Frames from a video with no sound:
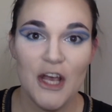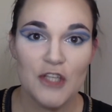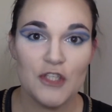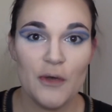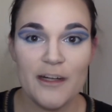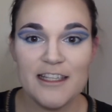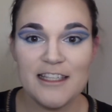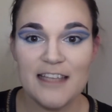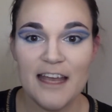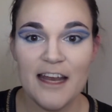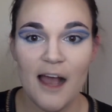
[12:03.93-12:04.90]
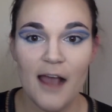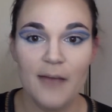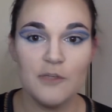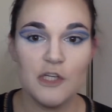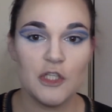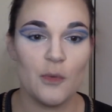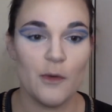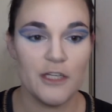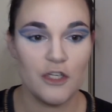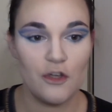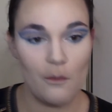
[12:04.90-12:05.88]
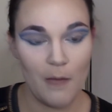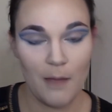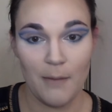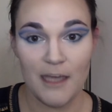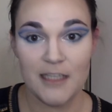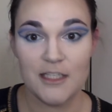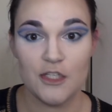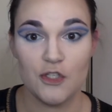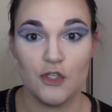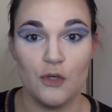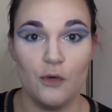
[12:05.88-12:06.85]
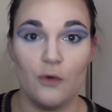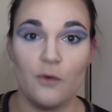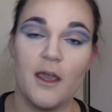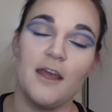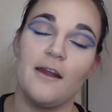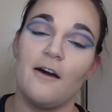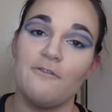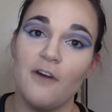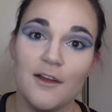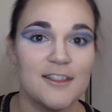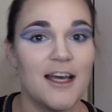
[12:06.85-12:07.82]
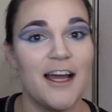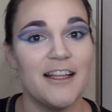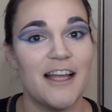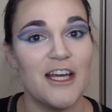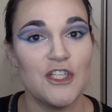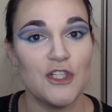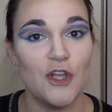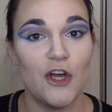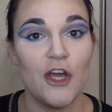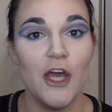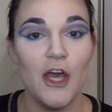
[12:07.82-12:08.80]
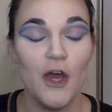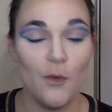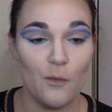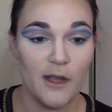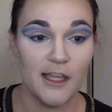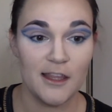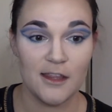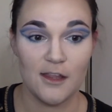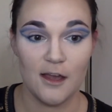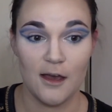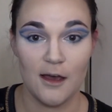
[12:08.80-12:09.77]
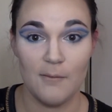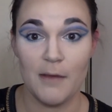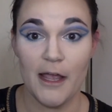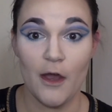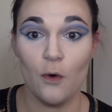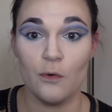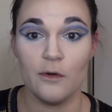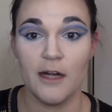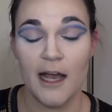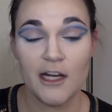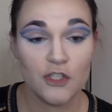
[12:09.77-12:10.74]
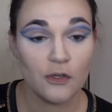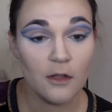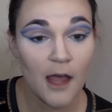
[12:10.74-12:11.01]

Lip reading: So instead, I'm just going to do my best to create a false eyelash look with my own natural